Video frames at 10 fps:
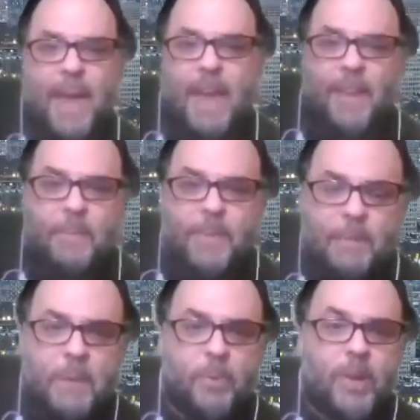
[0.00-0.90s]
And I think
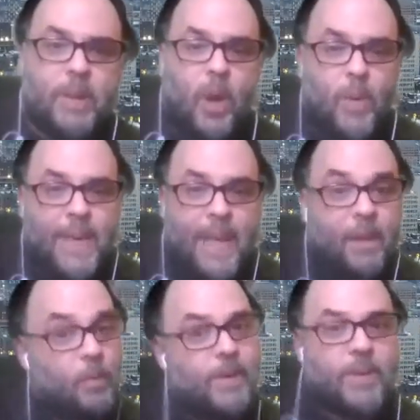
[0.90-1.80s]
people can go and get,
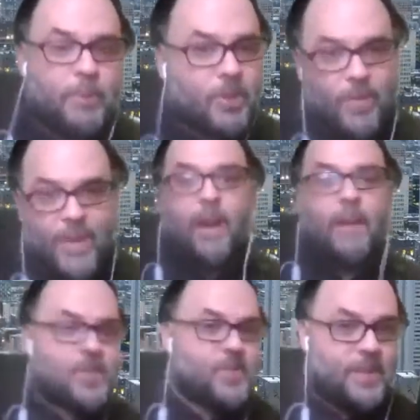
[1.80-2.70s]
I'm going to put the link
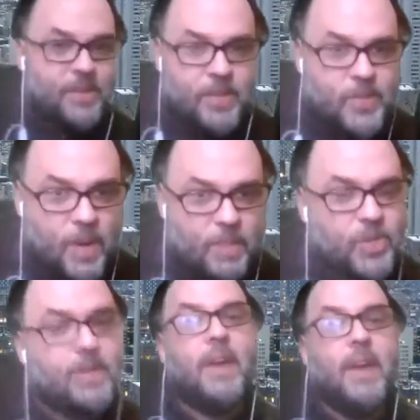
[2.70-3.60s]
obviously in the description.